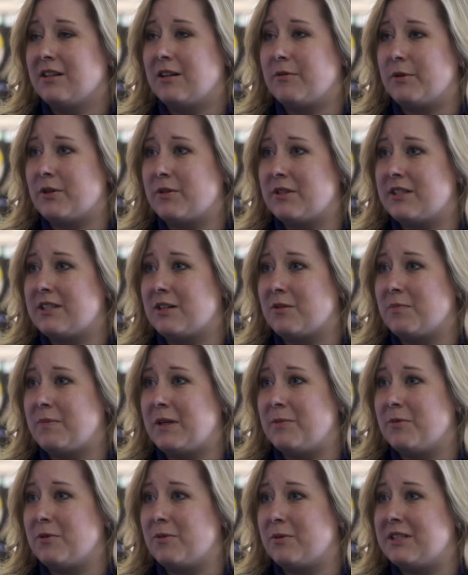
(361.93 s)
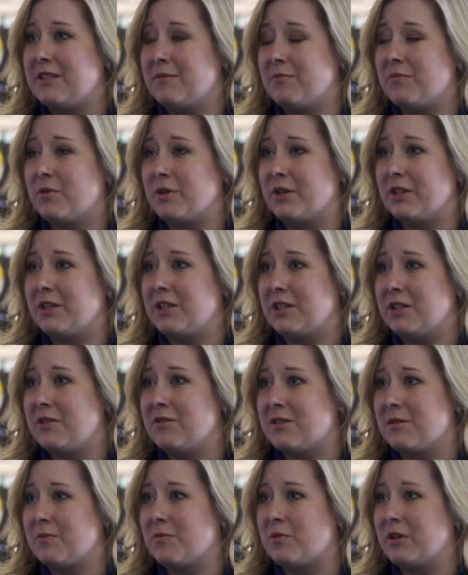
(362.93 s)
We always tell people what's important to
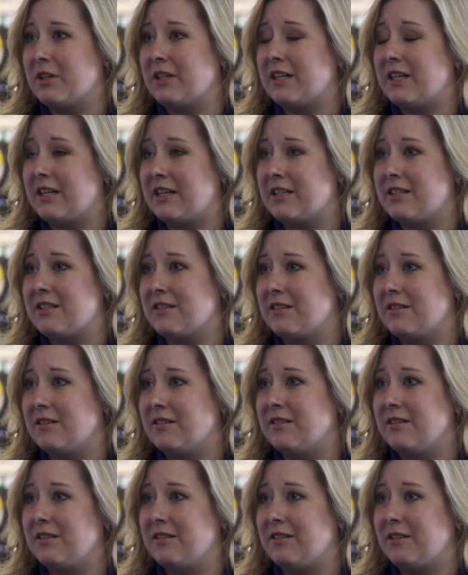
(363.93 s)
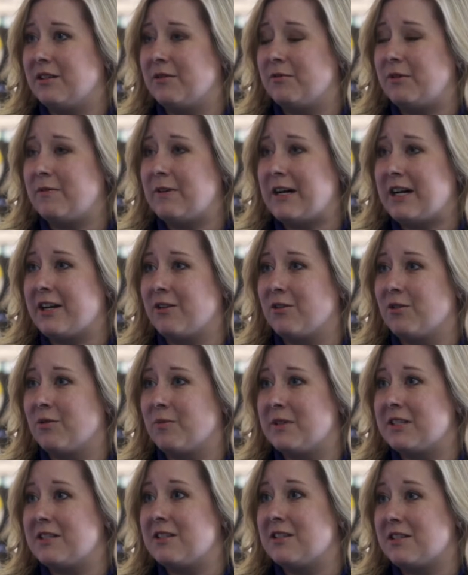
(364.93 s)
you is important to us, and we value
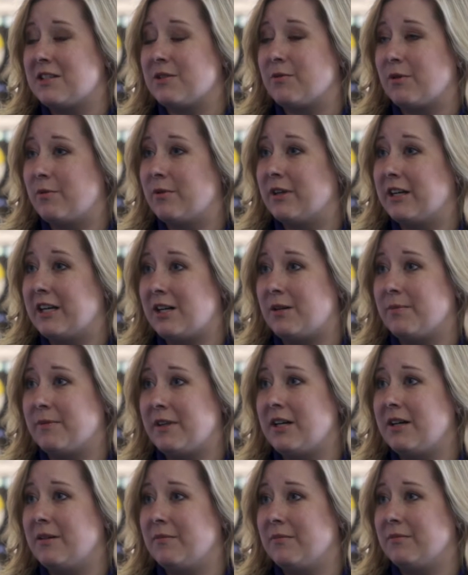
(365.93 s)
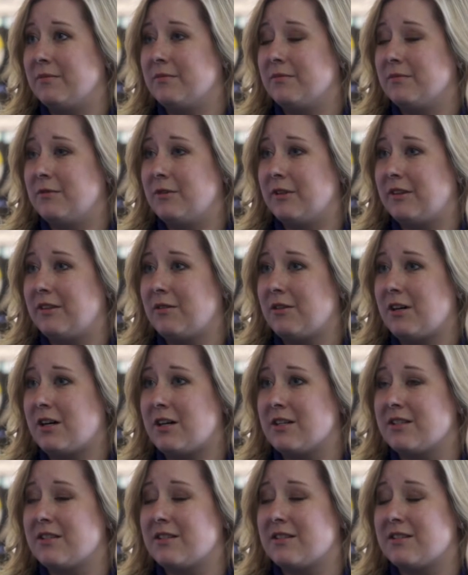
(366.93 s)
their business, so we want to help them with
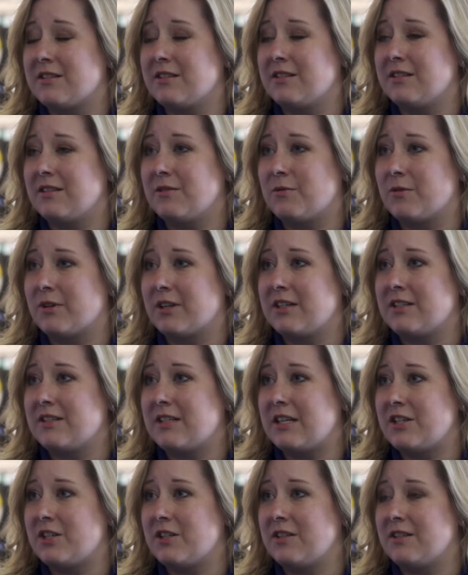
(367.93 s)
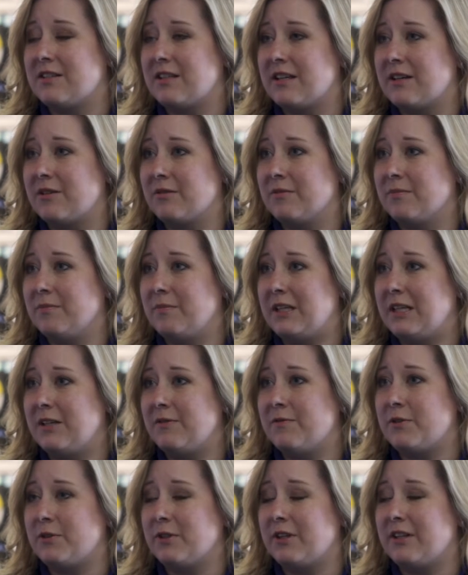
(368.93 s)
causes and organizations that are
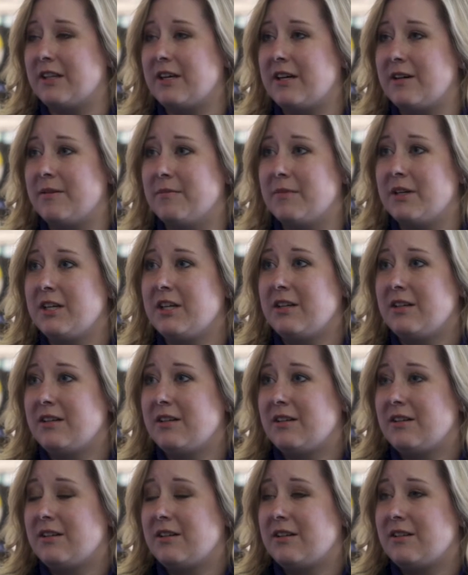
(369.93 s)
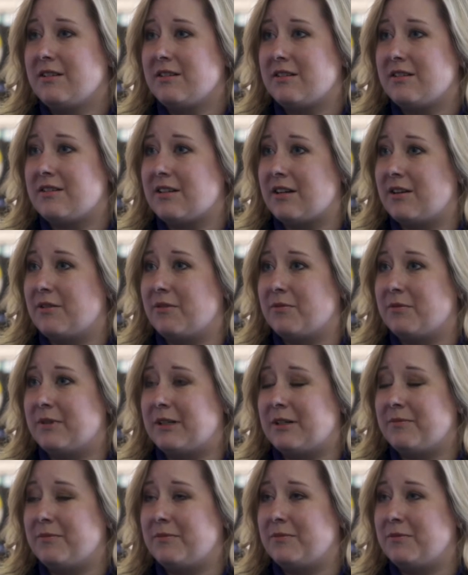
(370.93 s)
meaningful to them.
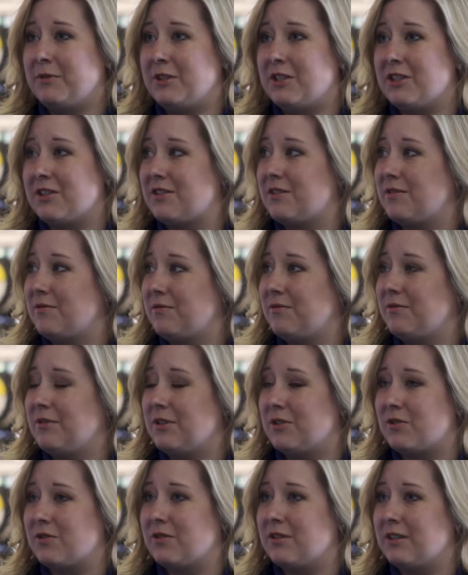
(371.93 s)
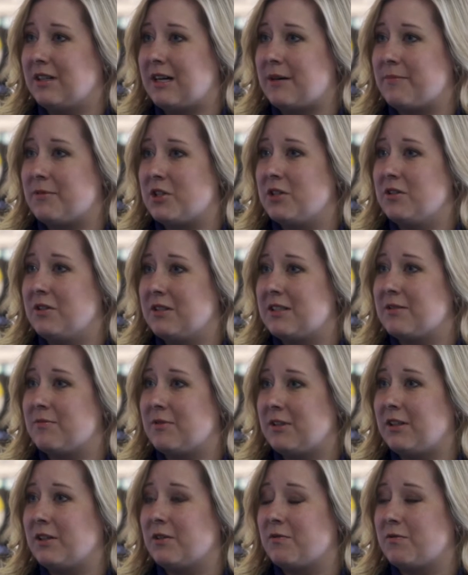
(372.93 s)
So those are the opportunities that
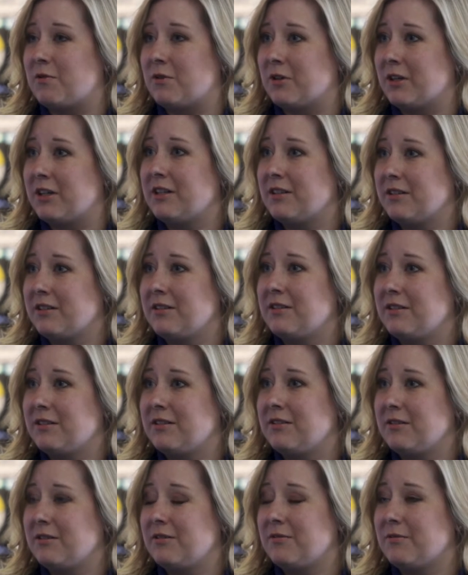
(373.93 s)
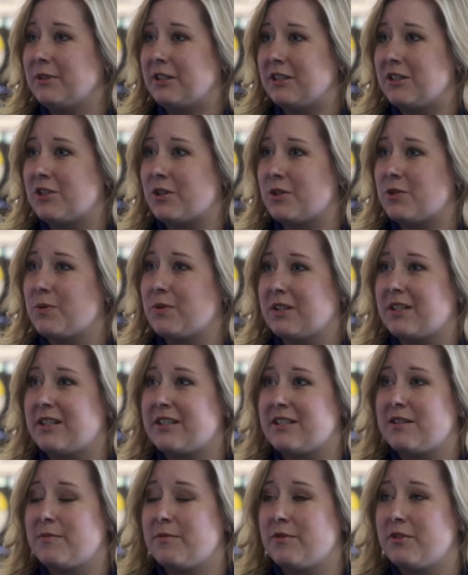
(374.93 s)
we look for. Really starts with the
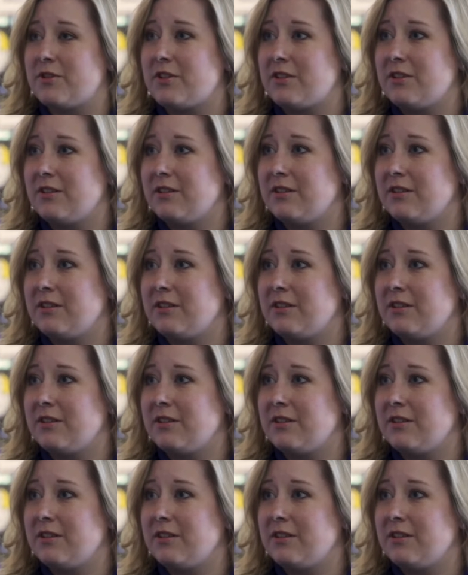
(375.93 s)
customers.